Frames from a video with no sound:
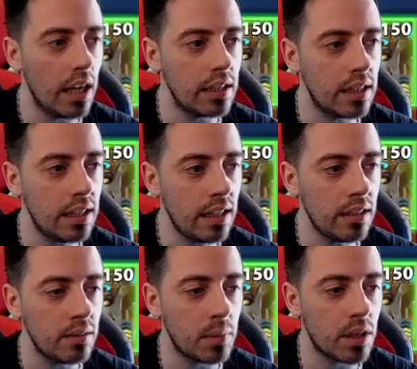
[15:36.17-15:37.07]
I
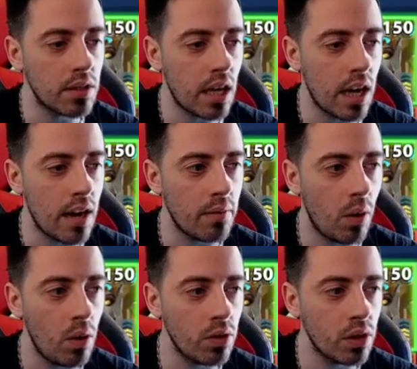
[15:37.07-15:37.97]
cleared because I have
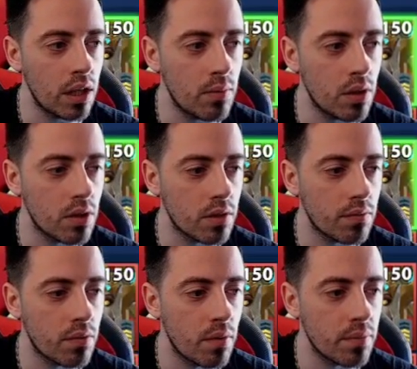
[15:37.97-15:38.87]
all the heroes
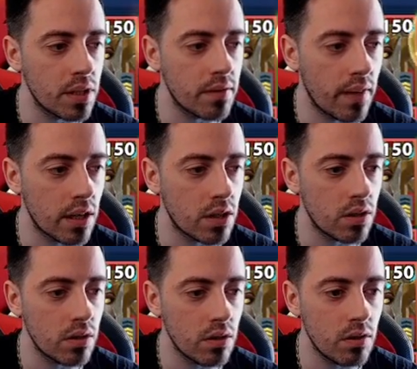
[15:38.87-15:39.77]
from this
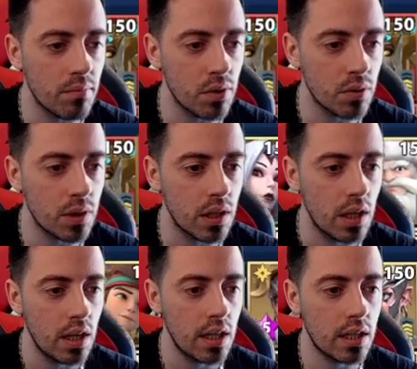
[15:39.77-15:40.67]
faction almost.
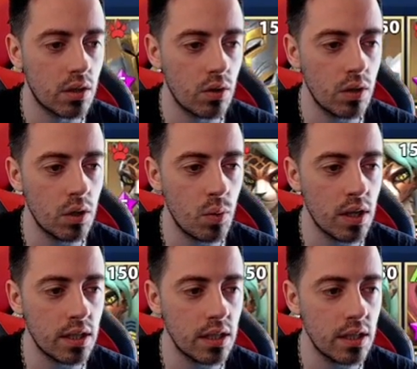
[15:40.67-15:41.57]
So it
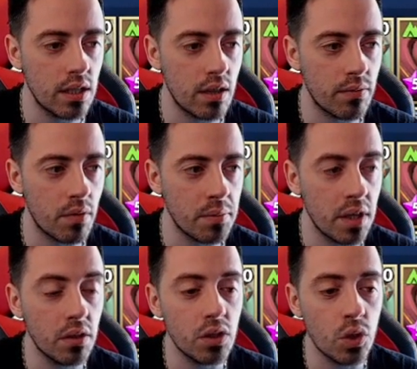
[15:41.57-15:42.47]
was easier for me
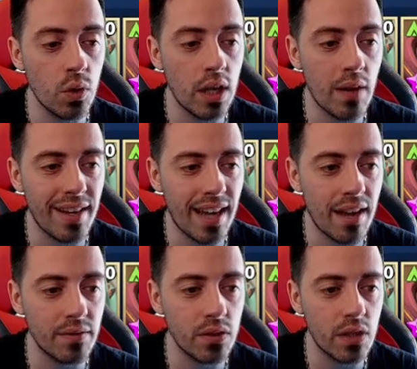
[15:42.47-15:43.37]
and also now I
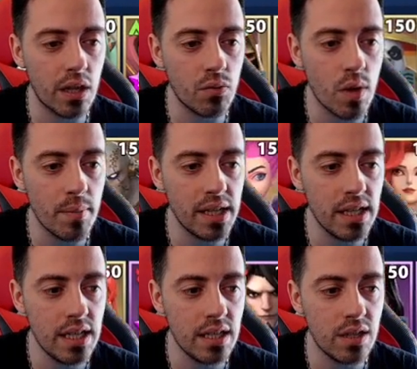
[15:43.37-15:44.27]
have Donald
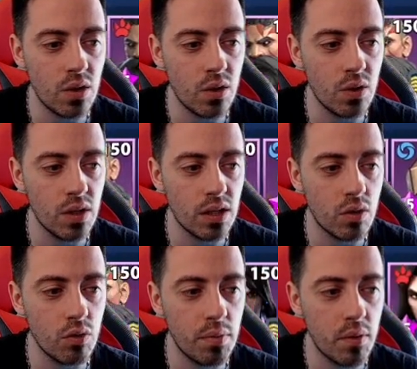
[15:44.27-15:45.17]
Rebelli so it
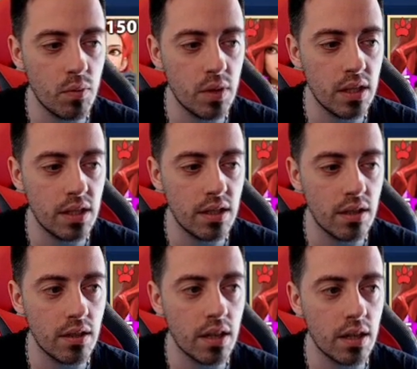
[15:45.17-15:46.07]
could be
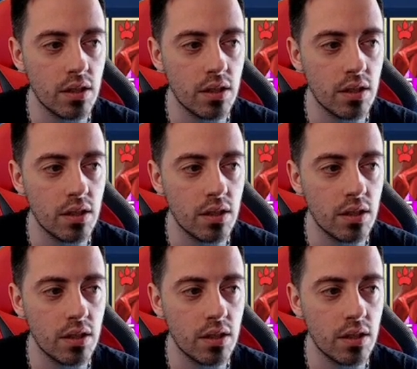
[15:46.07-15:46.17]
easier now